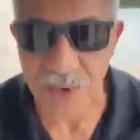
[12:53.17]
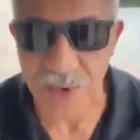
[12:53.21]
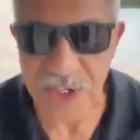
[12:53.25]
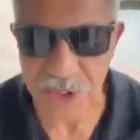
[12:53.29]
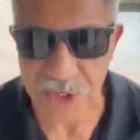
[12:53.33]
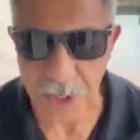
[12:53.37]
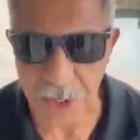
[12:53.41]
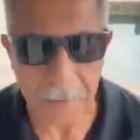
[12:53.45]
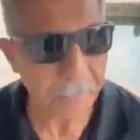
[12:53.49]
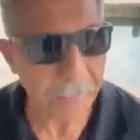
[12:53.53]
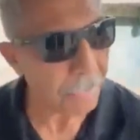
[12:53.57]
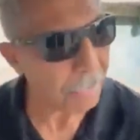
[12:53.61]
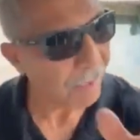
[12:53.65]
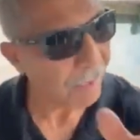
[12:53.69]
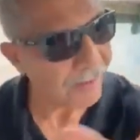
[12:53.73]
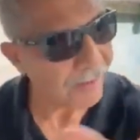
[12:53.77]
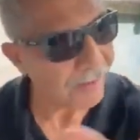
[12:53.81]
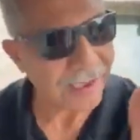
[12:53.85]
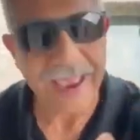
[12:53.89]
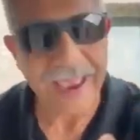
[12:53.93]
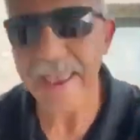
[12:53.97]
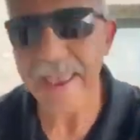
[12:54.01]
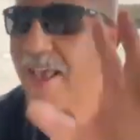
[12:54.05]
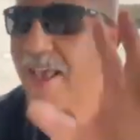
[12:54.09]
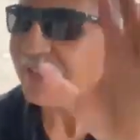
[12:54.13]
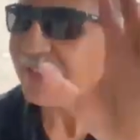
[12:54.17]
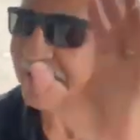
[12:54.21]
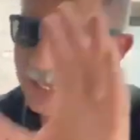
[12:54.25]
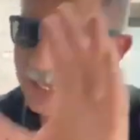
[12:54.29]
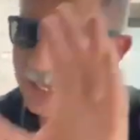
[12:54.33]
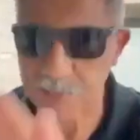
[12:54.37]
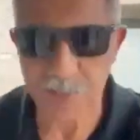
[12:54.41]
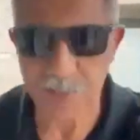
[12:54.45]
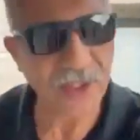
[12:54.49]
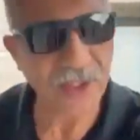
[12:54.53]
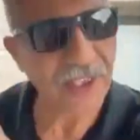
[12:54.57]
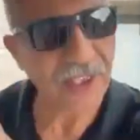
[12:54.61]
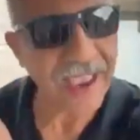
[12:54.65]
This could be a
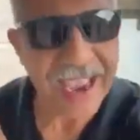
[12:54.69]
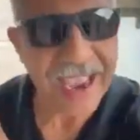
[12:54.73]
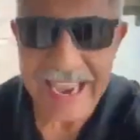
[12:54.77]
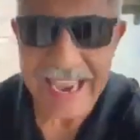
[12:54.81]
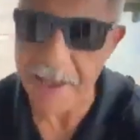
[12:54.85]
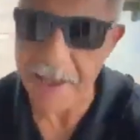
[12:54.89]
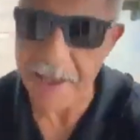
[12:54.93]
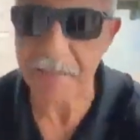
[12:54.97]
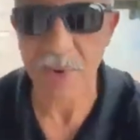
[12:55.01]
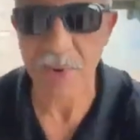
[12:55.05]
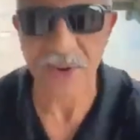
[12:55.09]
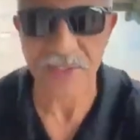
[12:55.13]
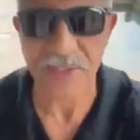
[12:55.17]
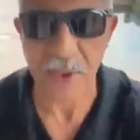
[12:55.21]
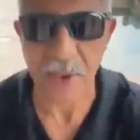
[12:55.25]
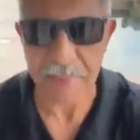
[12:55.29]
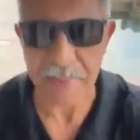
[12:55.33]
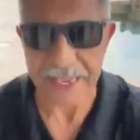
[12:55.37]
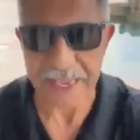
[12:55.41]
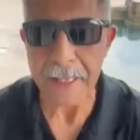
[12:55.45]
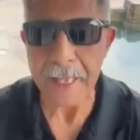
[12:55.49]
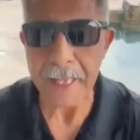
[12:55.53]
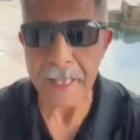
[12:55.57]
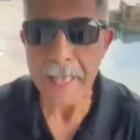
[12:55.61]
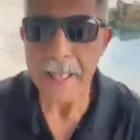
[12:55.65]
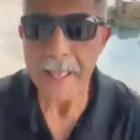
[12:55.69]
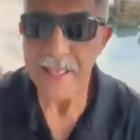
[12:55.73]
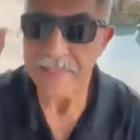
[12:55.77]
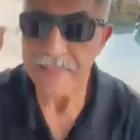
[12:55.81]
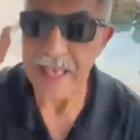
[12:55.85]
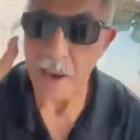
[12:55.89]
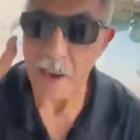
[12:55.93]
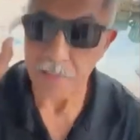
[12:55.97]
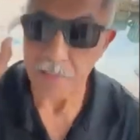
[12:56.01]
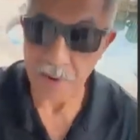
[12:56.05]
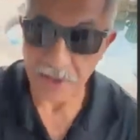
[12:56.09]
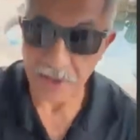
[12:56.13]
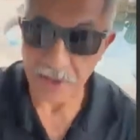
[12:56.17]
serious business.
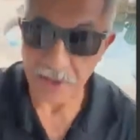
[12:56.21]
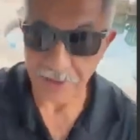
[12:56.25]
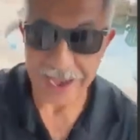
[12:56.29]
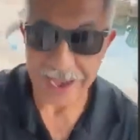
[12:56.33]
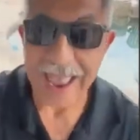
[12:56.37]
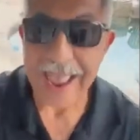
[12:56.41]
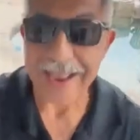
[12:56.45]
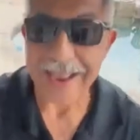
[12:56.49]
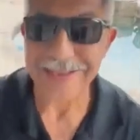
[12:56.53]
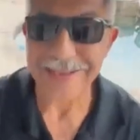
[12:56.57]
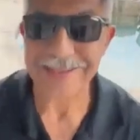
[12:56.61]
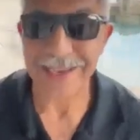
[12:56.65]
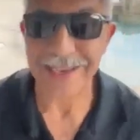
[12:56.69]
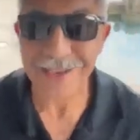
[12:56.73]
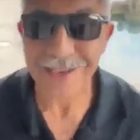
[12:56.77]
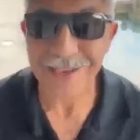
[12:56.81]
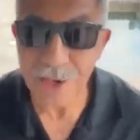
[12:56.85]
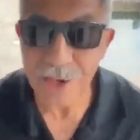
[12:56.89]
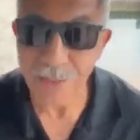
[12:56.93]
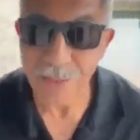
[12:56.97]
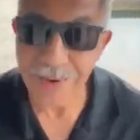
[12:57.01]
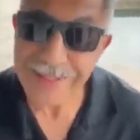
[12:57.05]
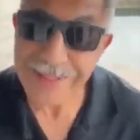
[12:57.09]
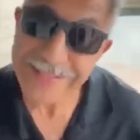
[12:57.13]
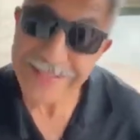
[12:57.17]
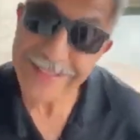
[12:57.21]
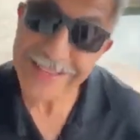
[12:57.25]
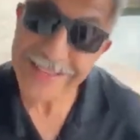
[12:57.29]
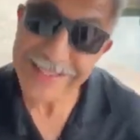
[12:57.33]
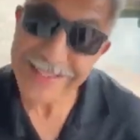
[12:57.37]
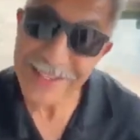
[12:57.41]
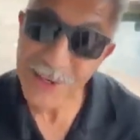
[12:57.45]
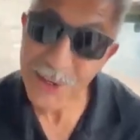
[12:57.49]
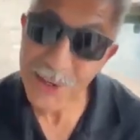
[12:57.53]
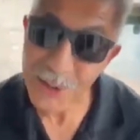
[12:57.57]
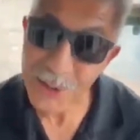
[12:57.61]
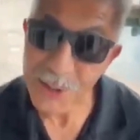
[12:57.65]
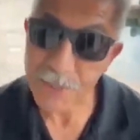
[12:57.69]
Just because it's 40 bucks
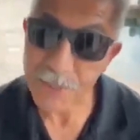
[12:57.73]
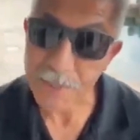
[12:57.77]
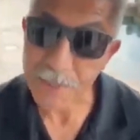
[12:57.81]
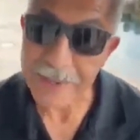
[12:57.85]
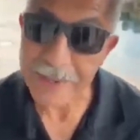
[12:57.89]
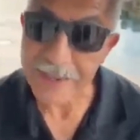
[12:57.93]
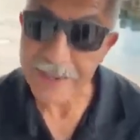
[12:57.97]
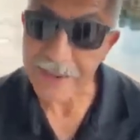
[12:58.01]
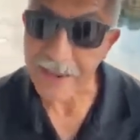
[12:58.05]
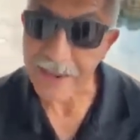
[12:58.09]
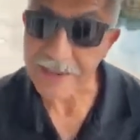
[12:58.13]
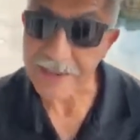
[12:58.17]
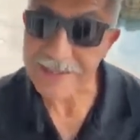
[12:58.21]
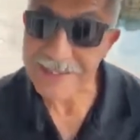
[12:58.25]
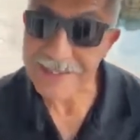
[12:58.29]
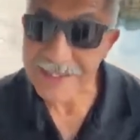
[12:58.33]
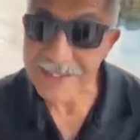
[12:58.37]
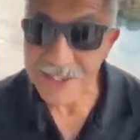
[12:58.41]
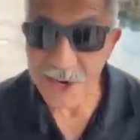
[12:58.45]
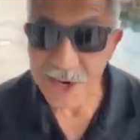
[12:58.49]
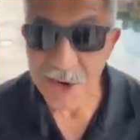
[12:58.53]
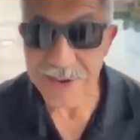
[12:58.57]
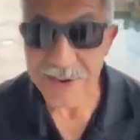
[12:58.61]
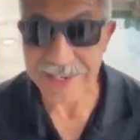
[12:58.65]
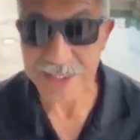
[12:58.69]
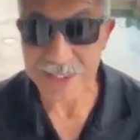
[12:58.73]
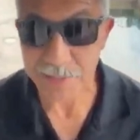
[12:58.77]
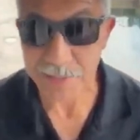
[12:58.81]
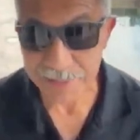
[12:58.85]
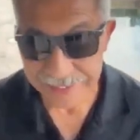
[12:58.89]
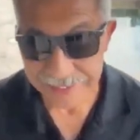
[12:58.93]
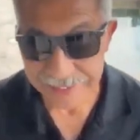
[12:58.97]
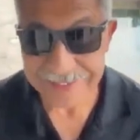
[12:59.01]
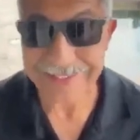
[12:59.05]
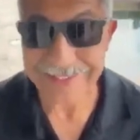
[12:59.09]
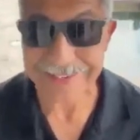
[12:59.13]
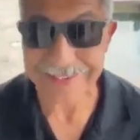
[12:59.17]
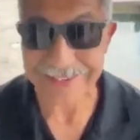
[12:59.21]
to get in and
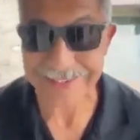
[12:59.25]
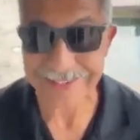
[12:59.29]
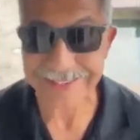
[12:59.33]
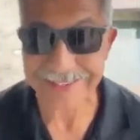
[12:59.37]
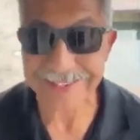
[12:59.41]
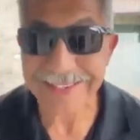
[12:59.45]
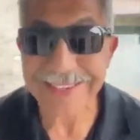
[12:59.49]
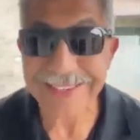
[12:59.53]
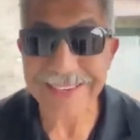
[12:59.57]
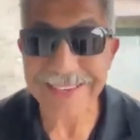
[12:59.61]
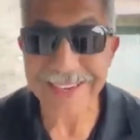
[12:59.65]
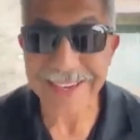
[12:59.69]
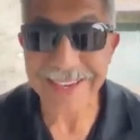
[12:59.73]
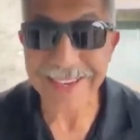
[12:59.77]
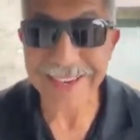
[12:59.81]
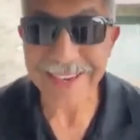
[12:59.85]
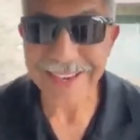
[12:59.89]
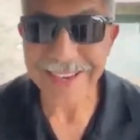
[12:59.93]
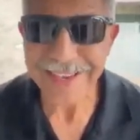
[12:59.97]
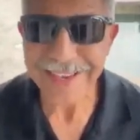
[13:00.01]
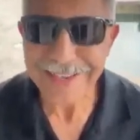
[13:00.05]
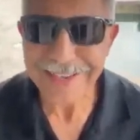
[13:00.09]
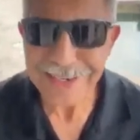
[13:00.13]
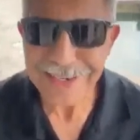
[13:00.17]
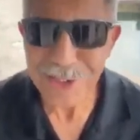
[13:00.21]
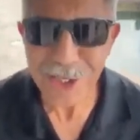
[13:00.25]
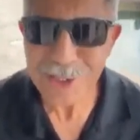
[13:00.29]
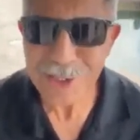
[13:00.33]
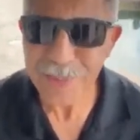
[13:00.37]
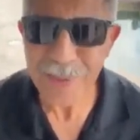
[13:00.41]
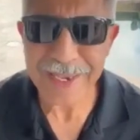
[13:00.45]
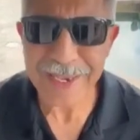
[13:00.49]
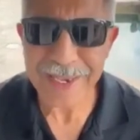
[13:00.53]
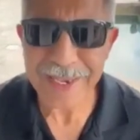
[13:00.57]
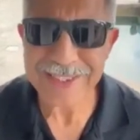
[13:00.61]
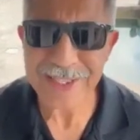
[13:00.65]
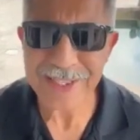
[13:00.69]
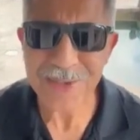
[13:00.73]
9.95 a month, that doesn't mean
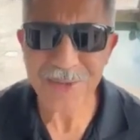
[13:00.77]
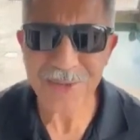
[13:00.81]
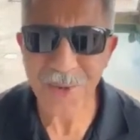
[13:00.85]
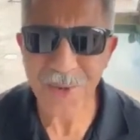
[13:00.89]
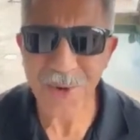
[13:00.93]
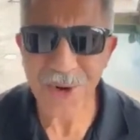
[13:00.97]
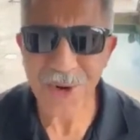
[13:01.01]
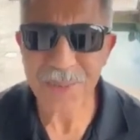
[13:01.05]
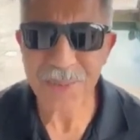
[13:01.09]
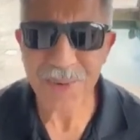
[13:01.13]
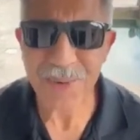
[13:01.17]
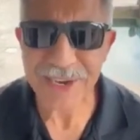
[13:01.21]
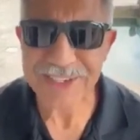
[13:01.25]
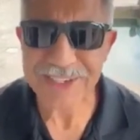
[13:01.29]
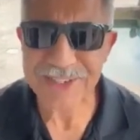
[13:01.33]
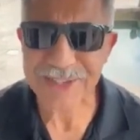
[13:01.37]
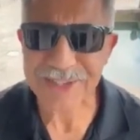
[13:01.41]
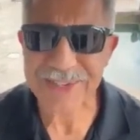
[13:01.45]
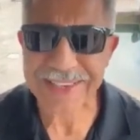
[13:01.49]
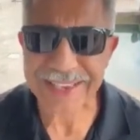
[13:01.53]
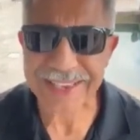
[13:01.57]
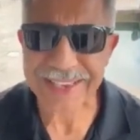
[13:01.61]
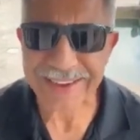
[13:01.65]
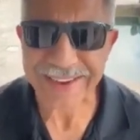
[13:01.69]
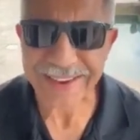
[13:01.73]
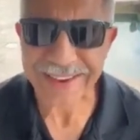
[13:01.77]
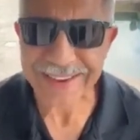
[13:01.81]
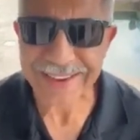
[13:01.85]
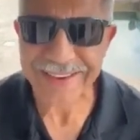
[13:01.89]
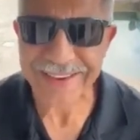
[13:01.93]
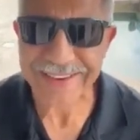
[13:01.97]
this could not be a giant.